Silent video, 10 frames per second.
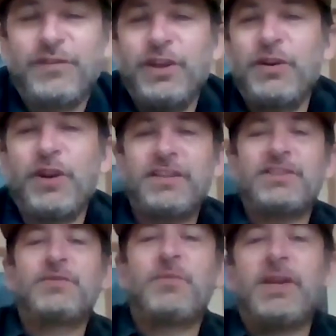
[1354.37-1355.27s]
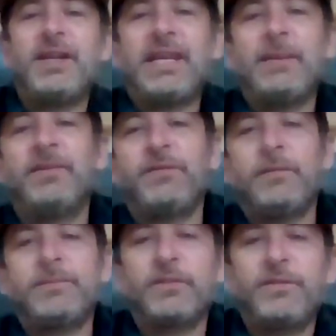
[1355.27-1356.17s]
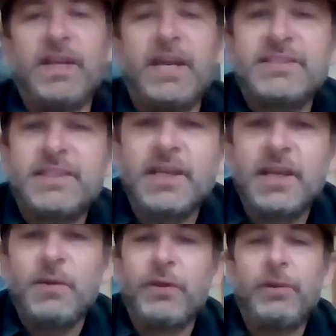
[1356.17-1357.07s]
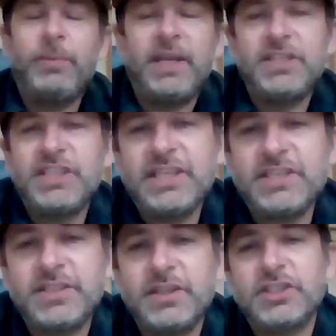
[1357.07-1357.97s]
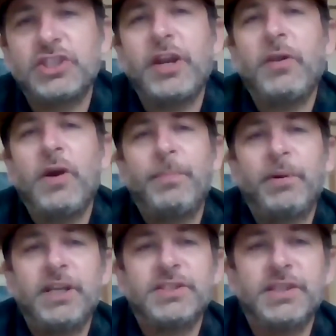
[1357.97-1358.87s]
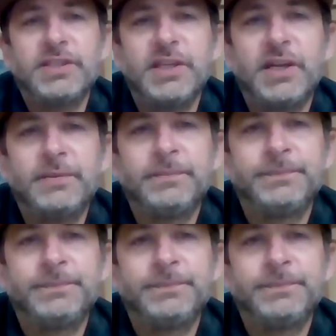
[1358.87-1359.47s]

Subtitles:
for you, Kirk, this is one that came in from Sophia. It says, will there be any changes to the shuttle operation this year?